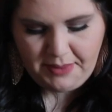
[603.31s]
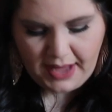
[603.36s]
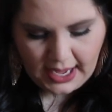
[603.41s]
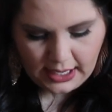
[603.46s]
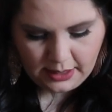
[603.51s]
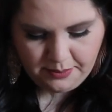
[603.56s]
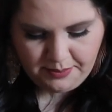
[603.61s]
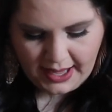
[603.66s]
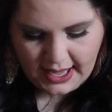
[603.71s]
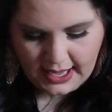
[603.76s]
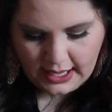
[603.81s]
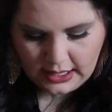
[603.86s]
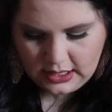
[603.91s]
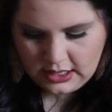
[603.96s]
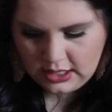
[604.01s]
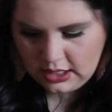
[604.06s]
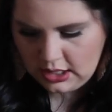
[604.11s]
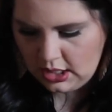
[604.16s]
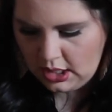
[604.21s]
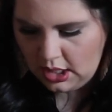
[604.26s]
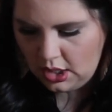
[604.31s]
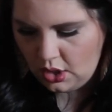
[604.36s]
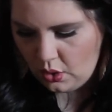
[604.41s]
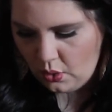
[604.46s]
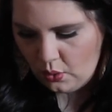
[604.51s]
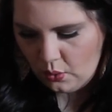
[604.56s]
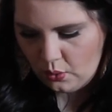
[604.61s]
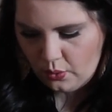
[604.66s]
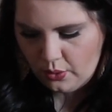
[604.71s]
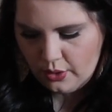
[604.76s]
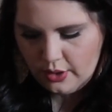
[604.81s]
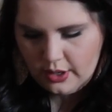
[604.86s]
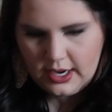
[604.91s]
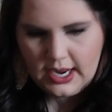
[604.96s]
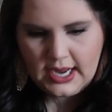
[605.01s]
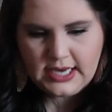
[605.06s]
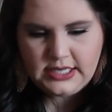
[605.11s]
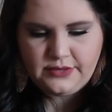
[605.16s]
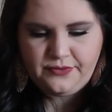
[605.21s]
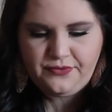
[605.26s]
a backpack or
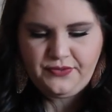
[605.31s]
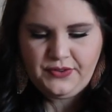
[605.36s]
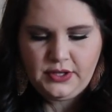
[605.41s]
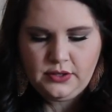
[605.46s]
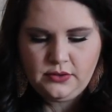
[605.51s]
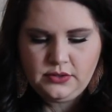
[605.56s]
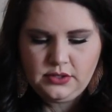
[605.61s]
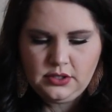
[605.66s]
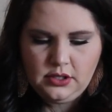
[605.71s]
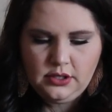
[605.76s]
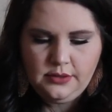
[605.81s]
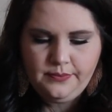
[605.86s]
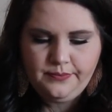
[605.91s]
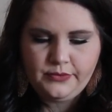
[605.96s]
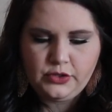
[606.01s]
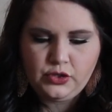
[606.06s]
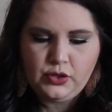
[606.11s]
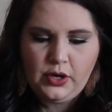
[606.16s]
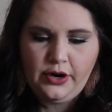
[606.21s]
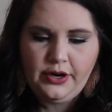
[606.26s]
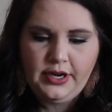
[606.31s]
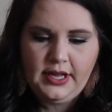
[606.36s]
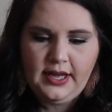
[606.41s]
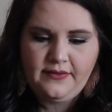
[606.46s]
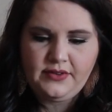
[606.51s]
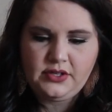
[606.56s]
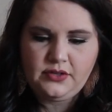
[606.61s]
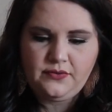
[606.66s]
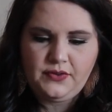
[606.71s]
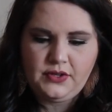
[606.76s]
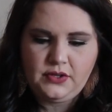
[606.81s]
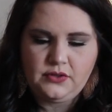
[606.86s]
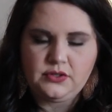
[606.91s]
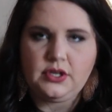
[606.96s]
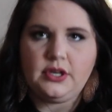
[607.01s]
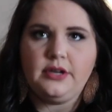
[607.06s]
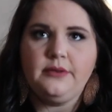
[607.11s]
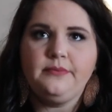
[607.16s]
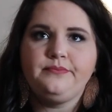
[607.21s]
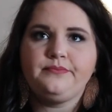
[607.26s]
a diffuser. So I already have a
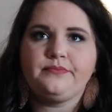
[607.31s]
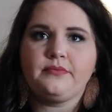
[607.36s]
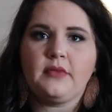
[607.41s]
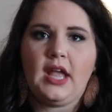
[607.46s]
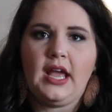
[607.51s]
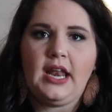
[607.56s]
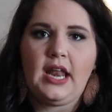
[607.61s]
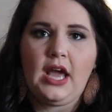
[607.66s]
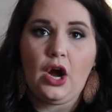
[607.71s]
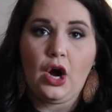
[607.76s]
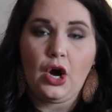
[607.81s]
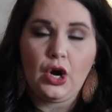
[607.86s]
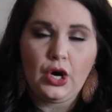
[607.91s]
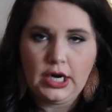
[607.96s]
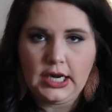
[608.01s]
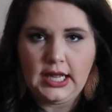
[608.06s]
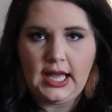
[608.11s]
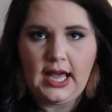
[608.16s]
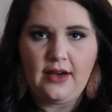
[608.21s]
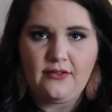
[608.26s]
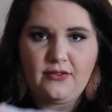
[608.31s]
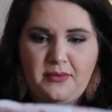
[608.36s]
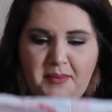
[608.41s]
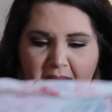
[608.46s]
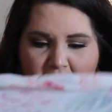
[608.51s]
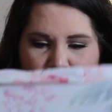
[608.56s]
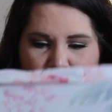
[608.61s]
diffuser, and I already have a